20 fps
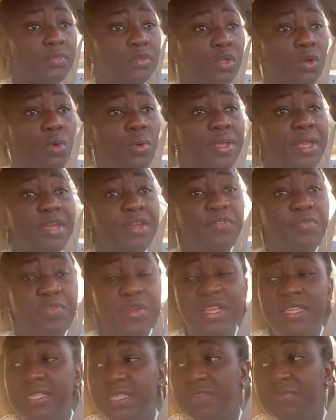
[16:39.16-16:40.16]
Or ye
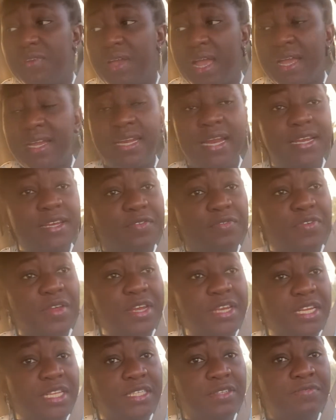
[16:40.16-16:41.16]
defensive, kakre
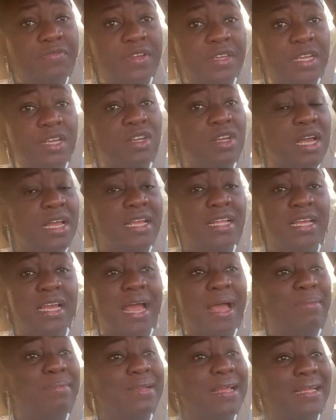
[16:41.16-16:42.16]
defensive.
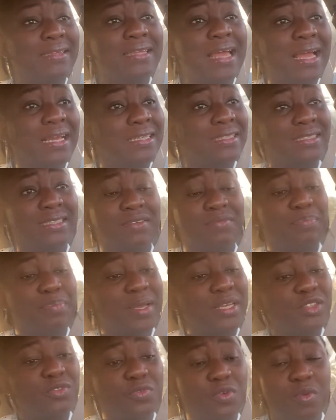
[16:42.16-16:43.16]
Attack is the
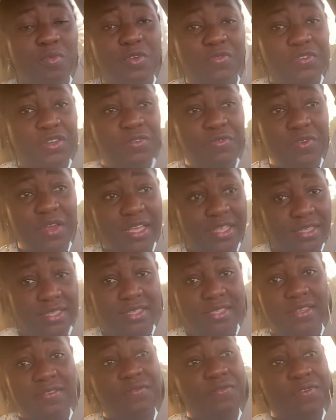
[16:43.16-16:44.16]
best form of
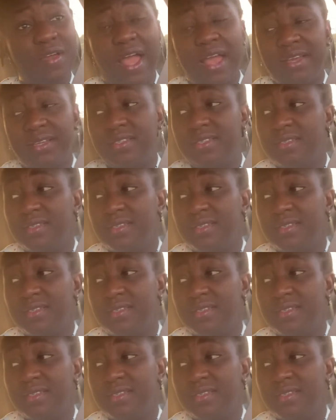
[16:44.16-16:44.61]
defense, in fact.